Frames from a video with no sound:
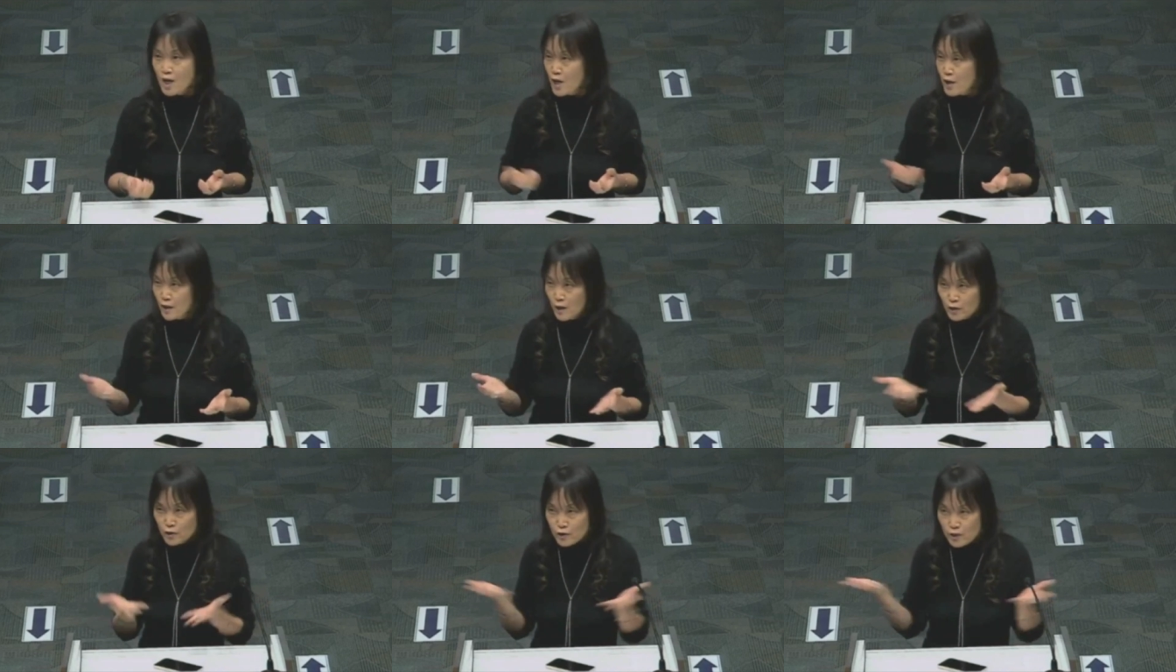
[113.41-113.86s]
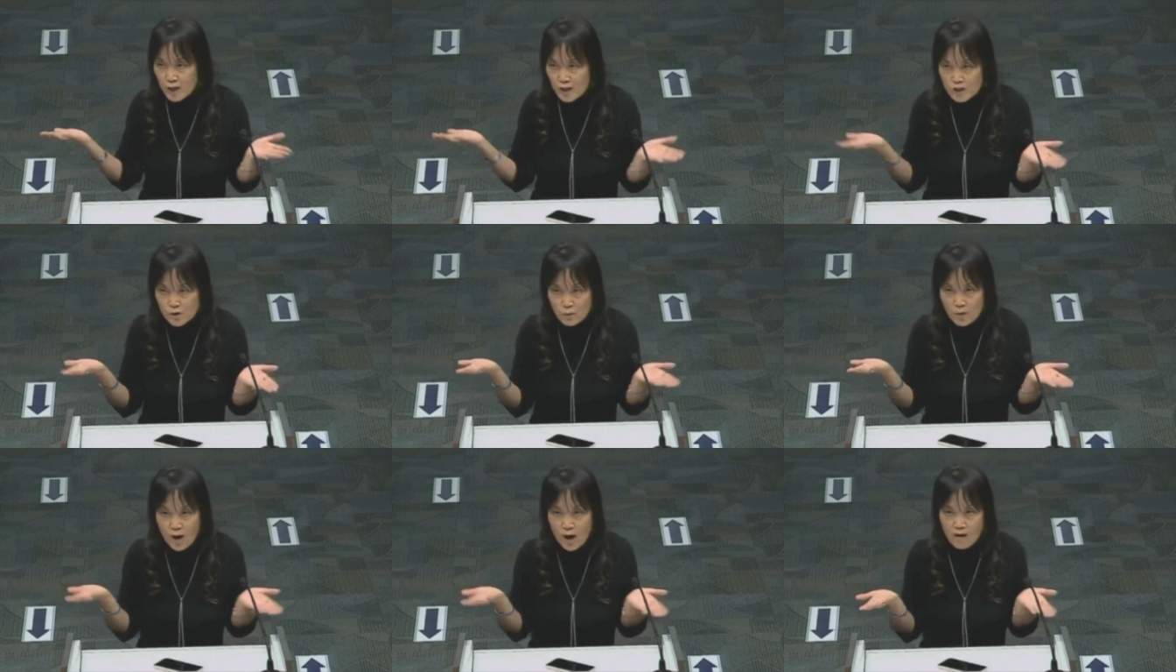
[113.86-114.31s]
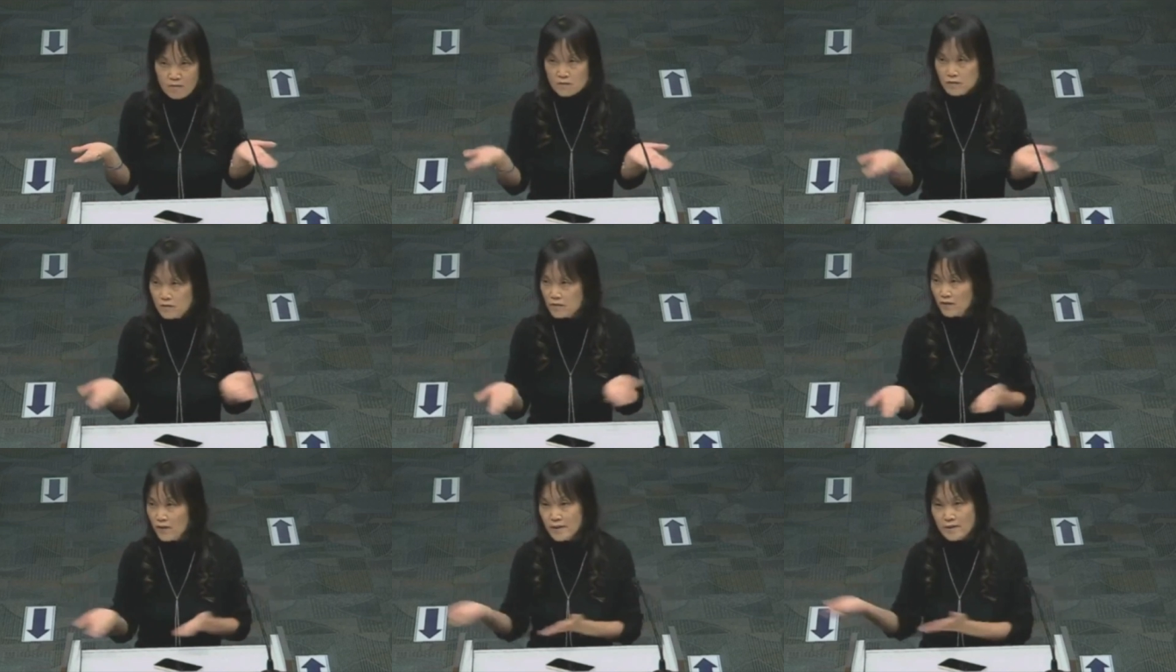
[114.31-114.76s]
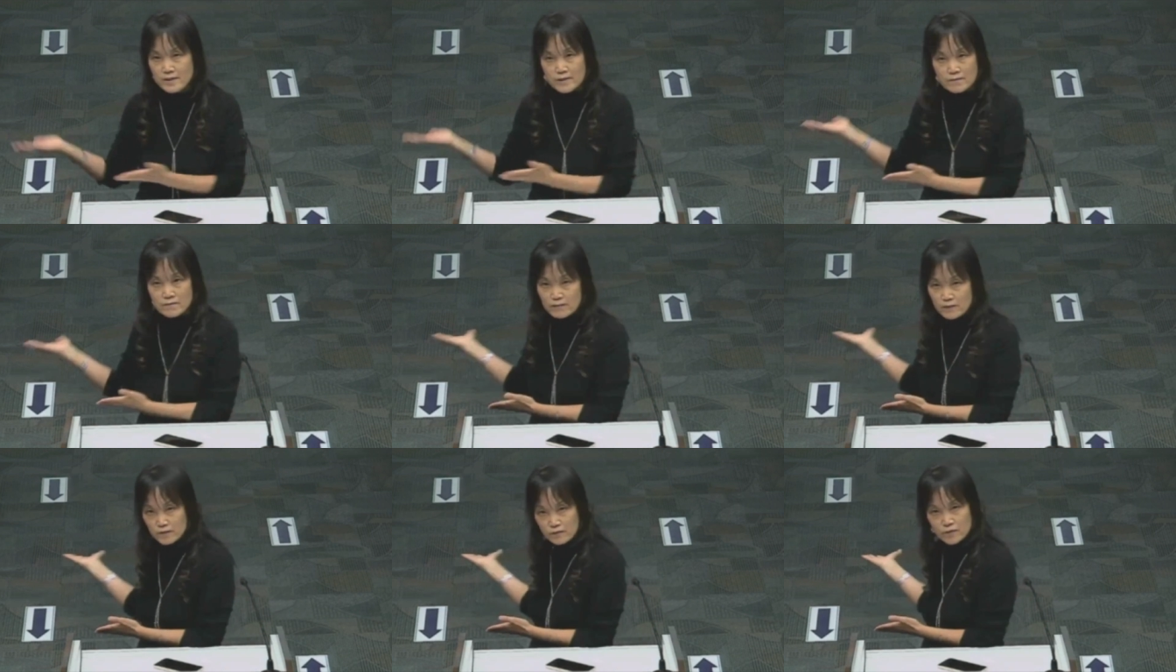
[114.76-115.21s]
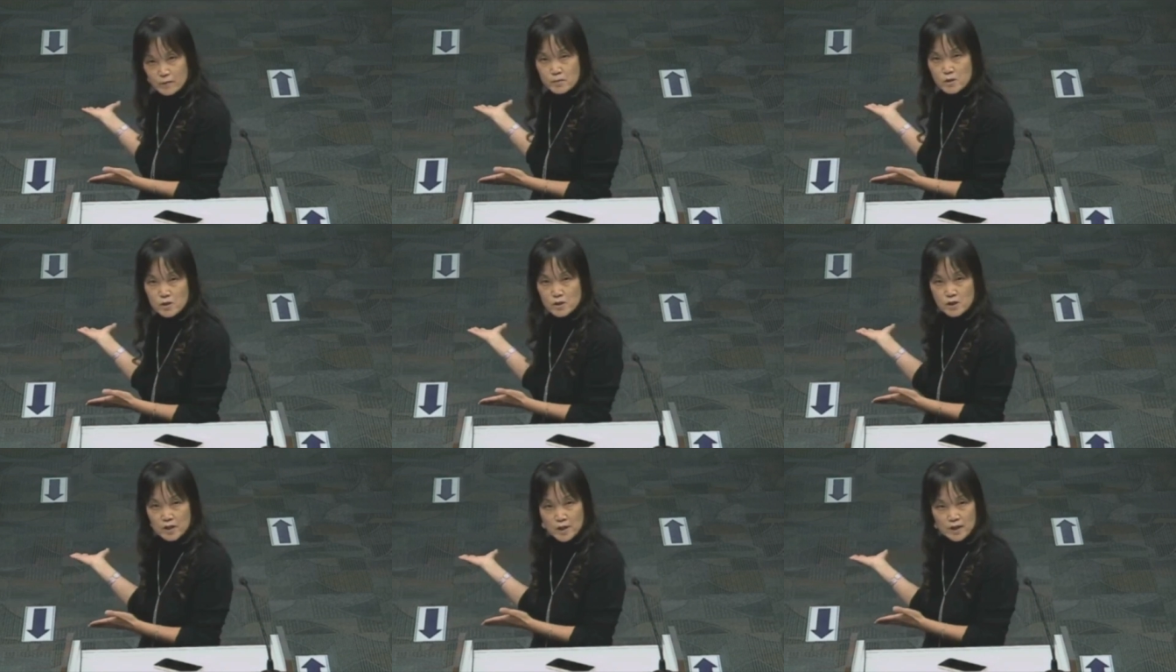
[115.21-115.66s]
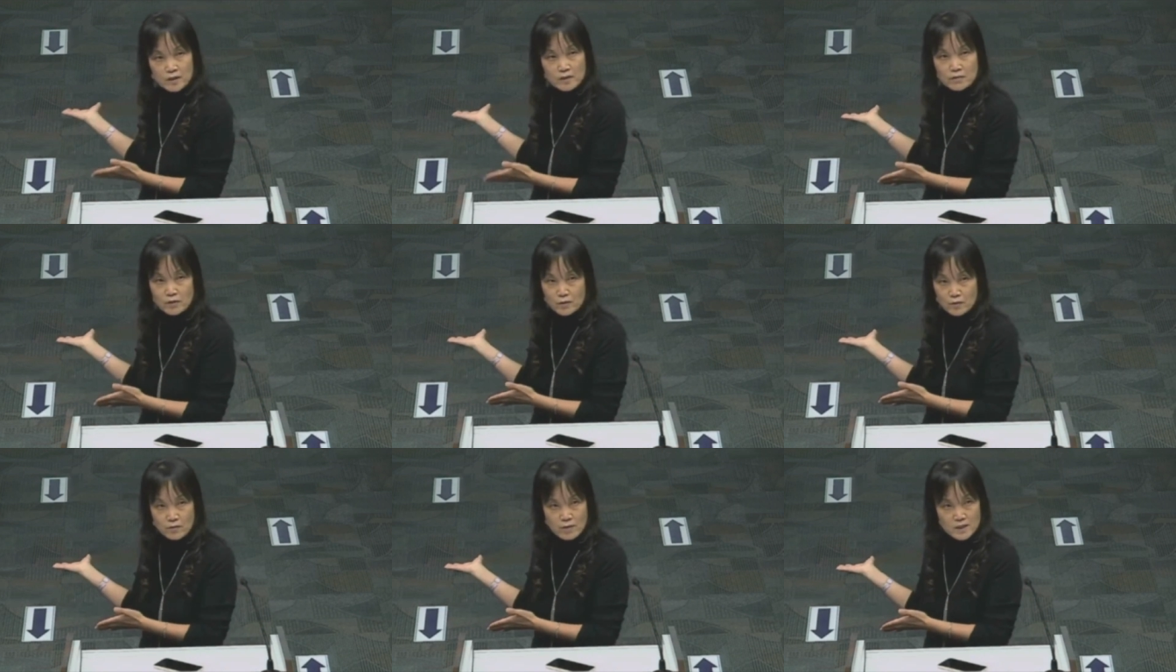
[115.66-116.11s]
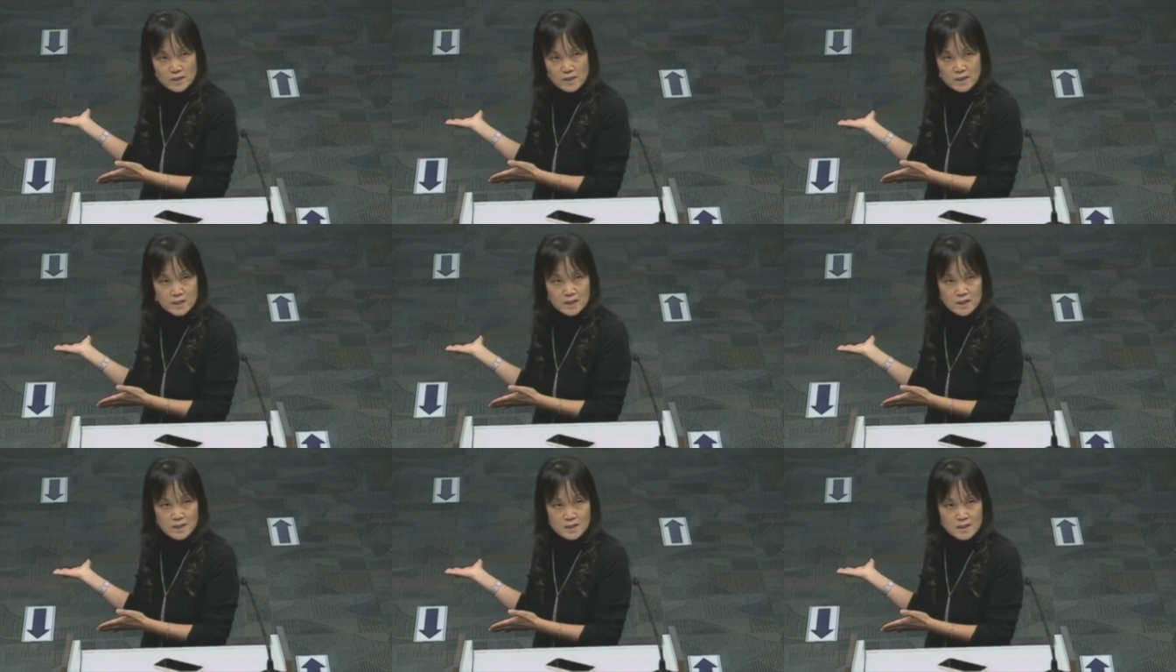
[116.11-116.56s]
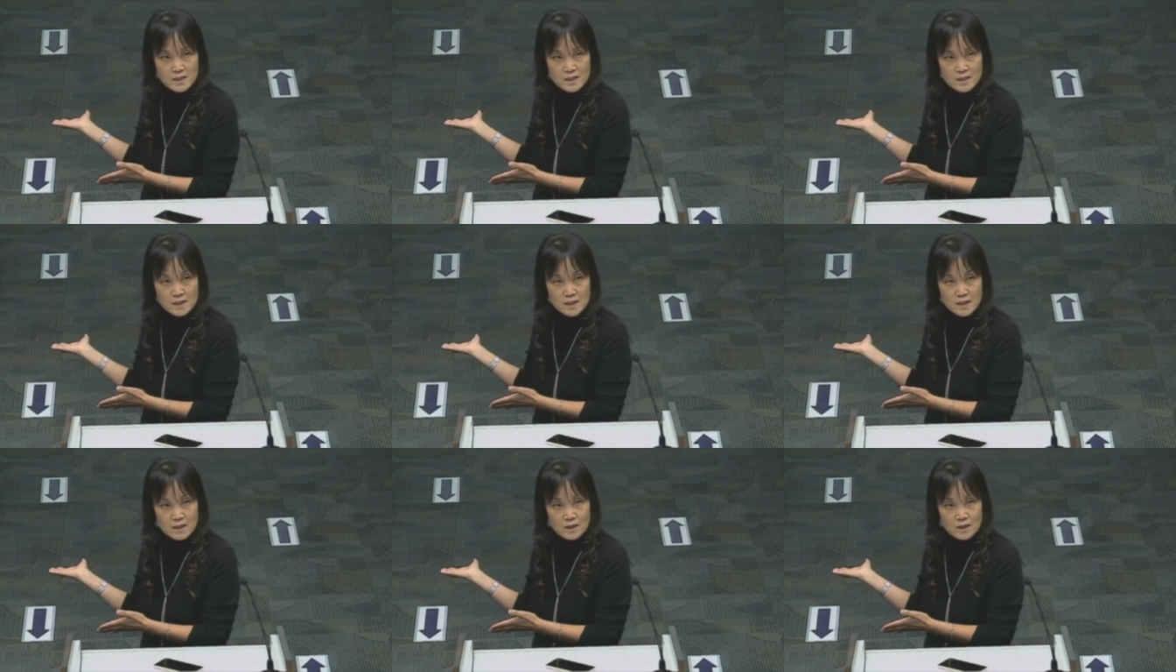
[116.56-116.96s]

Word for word: then you guys will have offended 50% of your residents.